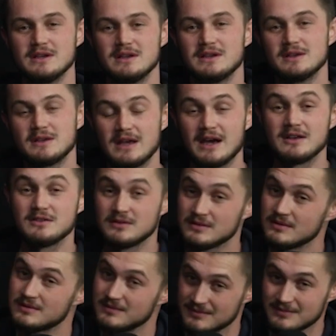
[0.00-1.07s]
Guys,
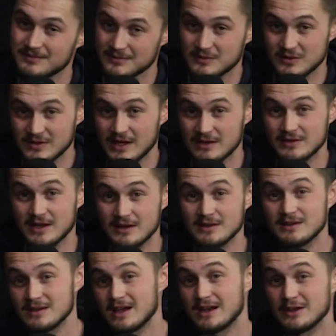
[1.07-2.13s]
this guy's got
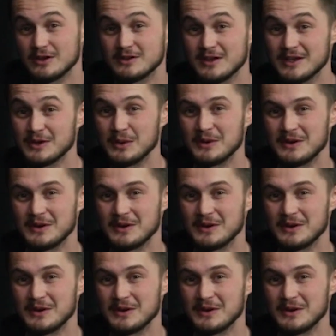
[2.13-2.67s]
a good thing going on.